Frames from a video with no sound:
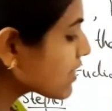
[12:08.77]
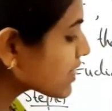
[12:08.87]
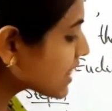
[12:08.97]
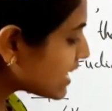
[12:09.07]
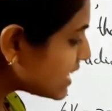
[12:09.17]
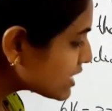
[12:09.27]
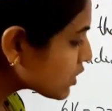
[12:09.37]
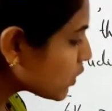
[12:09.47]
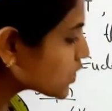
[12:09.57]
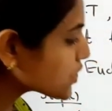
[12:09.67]
that
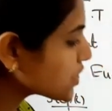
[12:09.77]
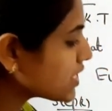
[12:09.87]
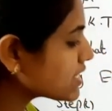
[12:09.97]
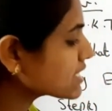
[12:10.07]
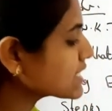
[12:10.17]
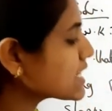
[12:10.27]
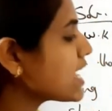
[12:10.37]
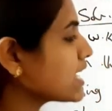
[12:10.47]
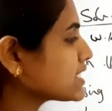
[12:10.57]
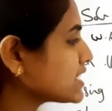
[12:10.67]
quotient is the
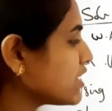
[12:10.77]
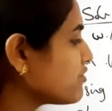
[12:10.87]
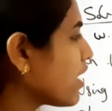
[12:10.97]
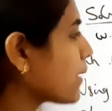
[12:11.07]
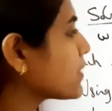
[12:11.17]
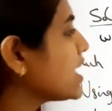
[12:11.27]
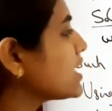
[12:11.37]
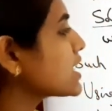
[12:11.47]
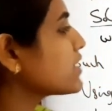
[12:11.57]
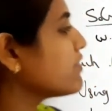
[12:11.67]
HCF of the
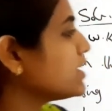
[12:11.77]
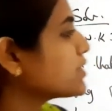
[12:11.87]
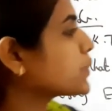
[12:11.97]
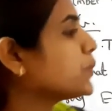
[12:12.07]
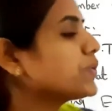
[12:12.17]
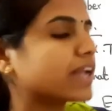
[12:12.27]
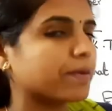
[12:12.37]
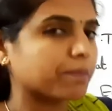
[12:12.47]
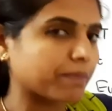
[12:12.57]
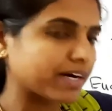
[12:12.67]
given two
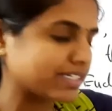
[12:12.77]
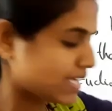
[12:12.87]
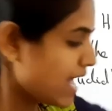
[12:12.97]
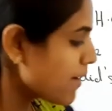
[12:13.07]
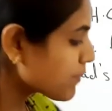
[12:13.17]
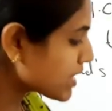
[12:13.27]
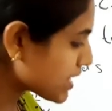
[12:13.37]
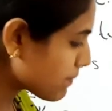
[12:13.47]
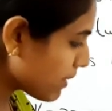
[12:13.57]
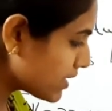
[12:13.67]
numbers. The
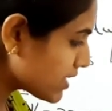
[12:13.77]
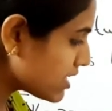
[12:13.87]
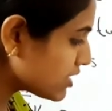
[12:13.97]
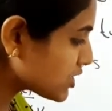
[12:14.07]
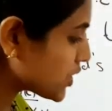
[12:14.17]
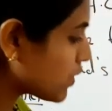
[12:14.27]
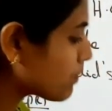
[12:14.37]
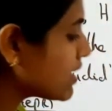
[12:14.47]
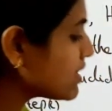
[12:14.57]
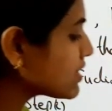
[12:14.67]
remainder is 0
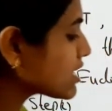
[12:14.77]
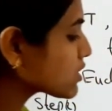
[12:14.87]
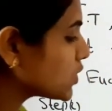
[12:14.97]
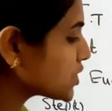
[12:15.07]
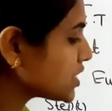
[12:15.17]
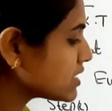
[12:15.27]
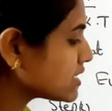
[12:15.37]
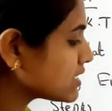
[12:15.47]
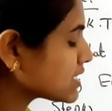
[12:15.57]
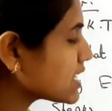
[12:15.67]
means the quotient
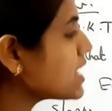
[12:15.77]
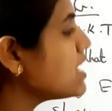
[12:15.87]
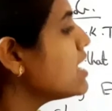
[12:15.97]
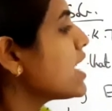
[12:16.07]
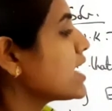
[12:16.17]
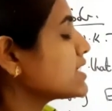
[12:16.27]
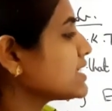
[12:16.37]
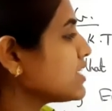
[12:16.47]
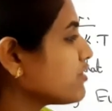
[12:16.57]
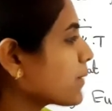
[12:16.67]
is the
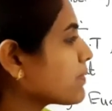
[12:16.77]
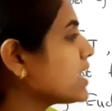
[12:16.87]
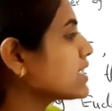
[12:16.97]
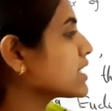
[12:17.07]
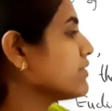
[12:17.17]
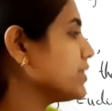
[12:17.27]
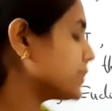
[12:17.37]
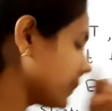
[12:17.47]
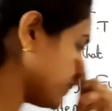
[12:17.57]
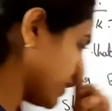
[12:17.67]
HCF of the given two
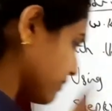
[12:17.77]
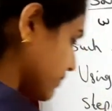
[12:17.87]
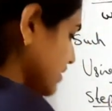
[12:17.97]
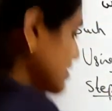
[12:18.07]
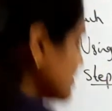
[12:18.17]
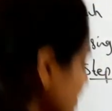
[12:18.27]
numbers.